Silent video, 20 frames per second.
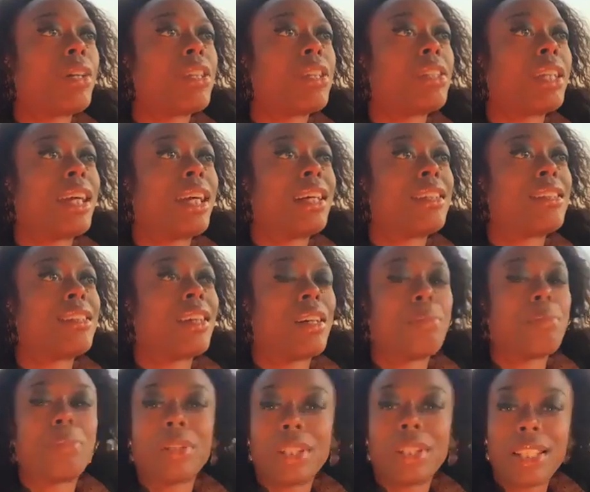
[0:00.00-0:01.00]
her stance
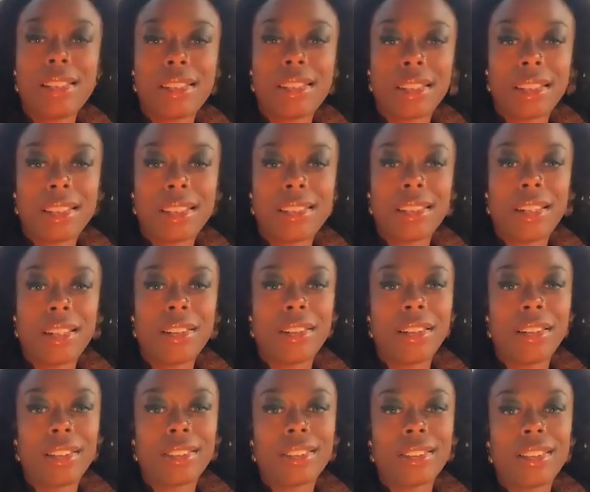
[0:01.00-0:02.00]
on policing,
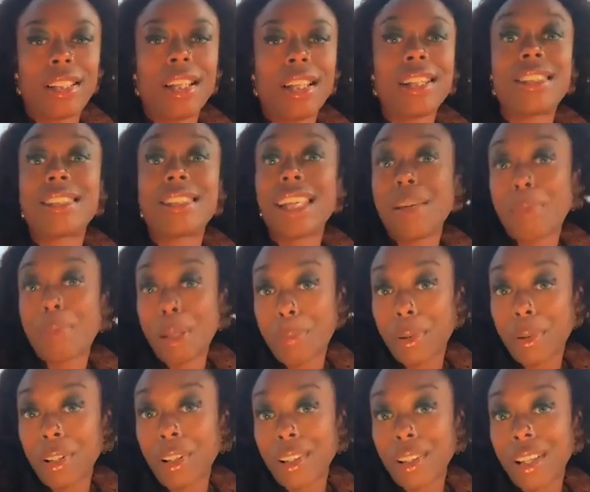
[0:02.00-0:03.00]
etc., it's that
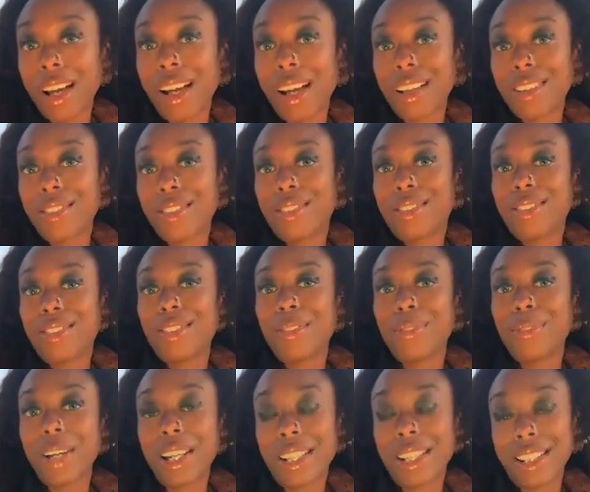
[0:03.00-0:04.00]
people are not
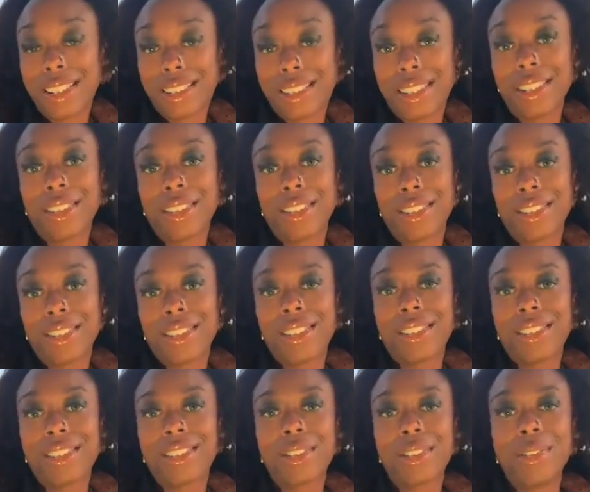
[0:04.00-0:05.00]
ready still
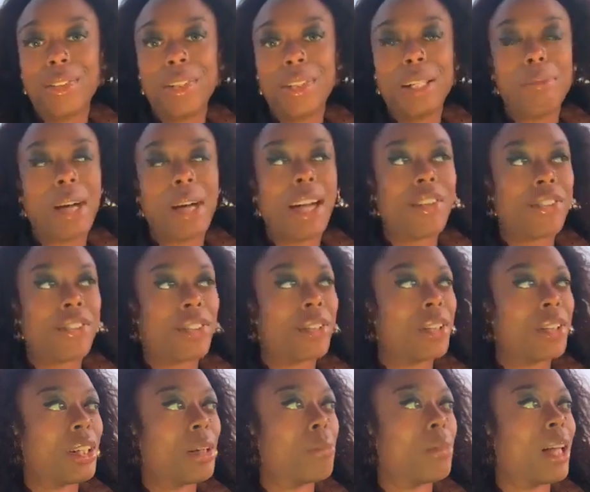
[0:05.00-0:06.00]
to
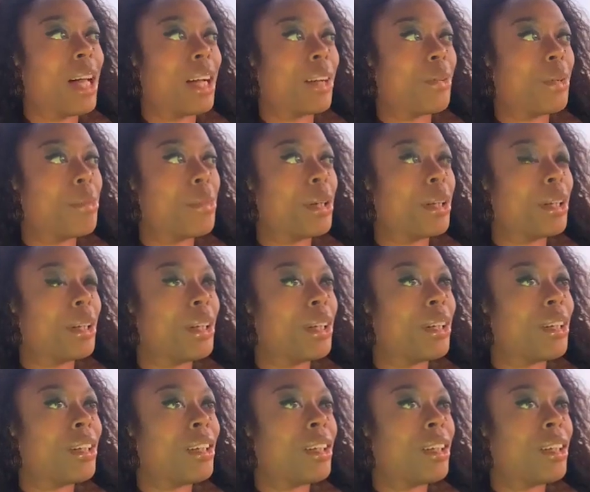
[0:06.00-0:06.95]
imagine a black woman